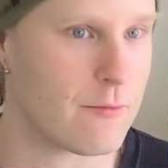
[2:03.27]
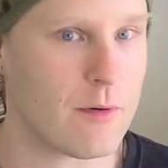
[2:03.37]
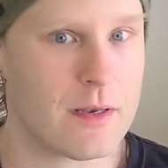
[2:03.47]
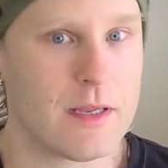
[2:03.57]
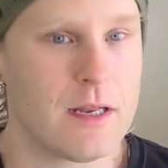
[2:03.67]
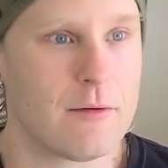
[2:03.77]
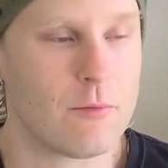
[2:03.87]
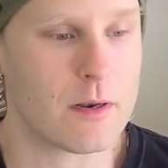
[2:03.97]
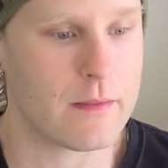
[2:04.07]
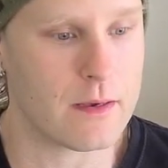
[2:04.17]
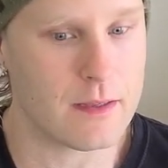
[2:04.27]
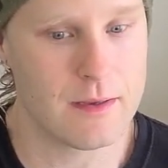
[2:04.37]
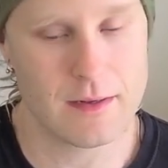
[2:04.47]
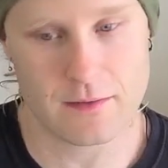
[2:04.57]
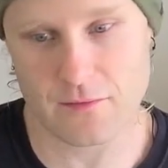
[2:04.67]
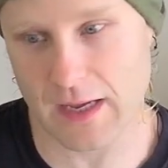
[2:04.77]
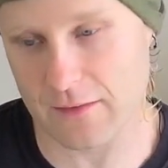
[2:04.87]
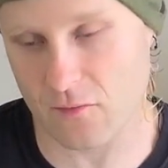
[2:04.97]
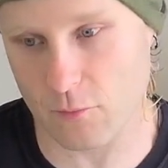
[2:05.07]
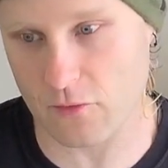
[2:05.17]
The one, you know, one of the
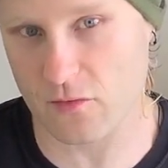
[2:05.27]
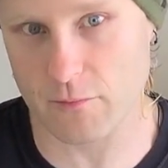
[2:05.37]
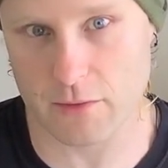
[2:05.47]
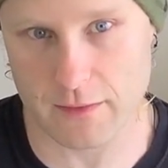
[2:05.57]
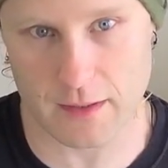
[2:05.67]
designs is more subdued,